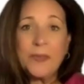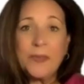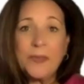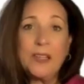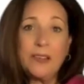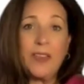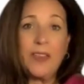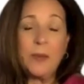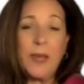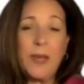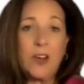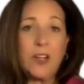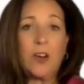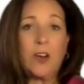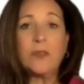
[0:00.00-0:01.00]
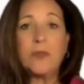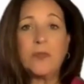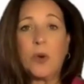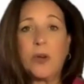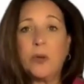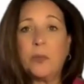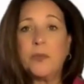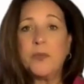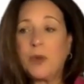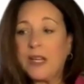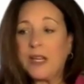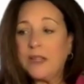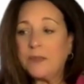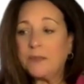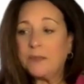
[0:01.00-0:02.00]
Let them carry it on for you,
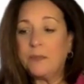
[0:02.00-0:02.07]
right?